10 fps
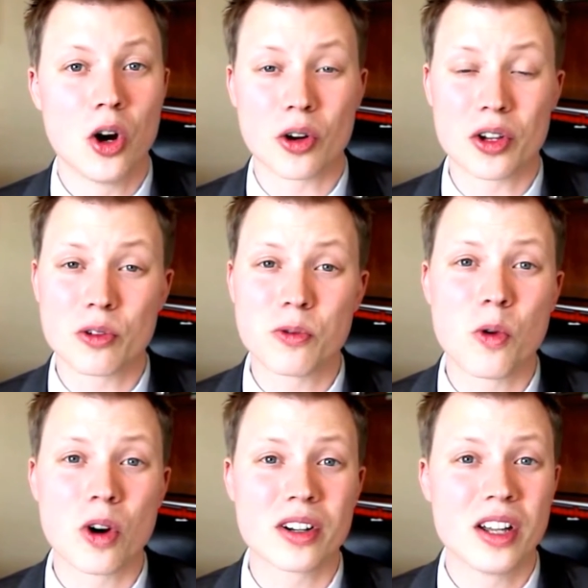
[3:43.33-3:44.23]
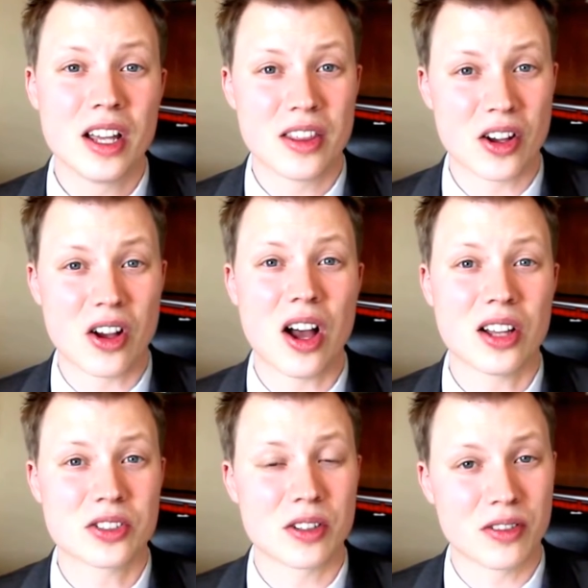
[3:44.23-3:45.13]
or can afford the
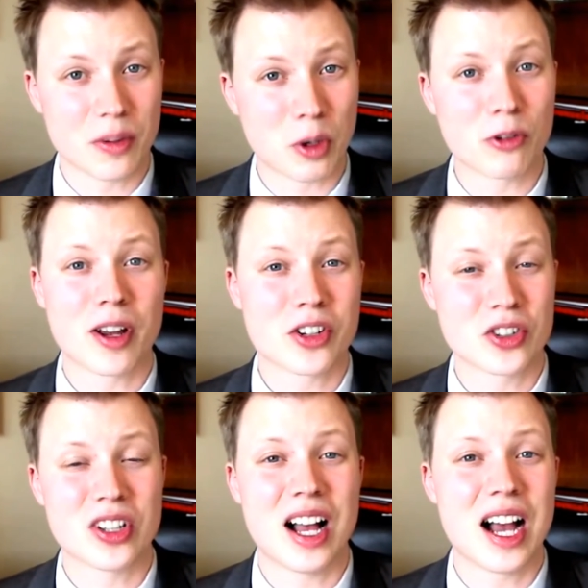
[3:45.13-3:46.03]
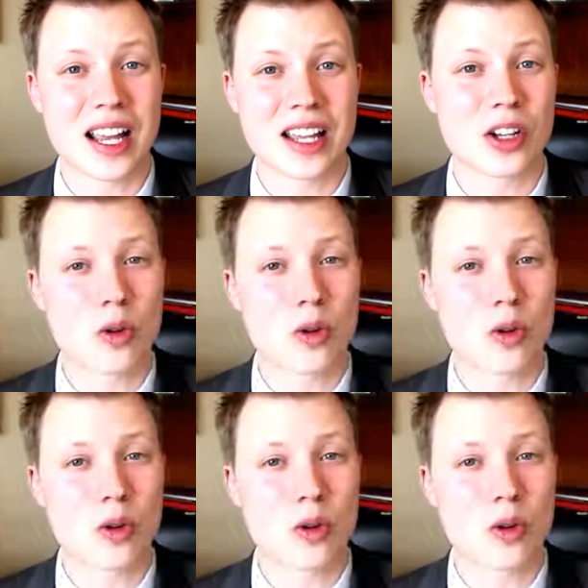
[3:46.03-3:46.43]
cost of professional high-end